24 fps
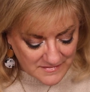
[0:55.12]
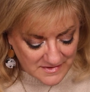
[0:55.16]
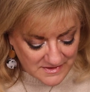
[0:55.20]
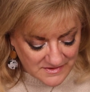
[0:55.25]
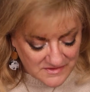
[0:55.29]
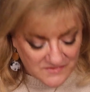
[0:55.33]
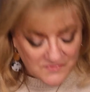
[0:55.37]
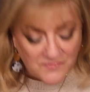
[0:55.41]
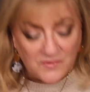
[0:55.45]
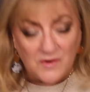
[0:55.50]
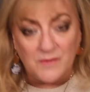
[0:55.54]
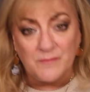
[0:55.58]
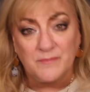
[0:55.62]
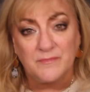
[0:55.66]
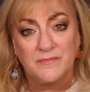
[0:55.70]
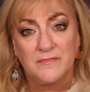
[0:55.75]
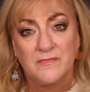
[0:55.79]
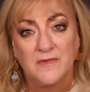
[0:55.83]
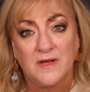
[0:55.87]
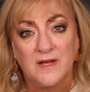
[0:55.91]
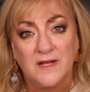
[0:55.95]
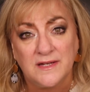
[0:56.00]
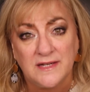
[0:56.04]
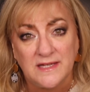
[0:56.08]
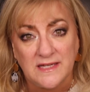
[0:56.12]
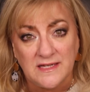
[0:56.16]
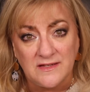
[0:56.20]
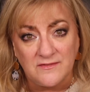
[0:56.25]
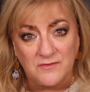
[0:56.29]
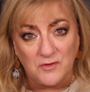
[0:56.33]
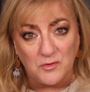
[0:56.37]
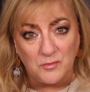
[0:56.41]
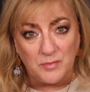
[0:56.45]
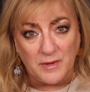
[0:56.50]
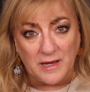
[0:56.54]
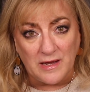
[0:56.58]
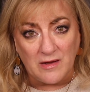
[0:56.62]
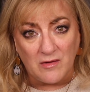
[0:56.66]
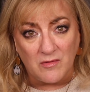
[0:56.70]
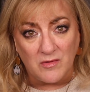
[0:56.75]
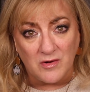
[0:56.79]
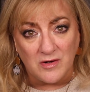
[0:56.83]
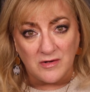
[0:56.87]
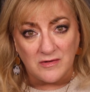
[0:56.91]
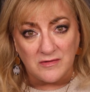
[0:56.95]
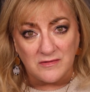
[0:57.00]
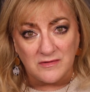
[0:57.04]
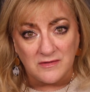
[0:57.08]
It's from an evil
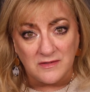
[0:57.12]
power.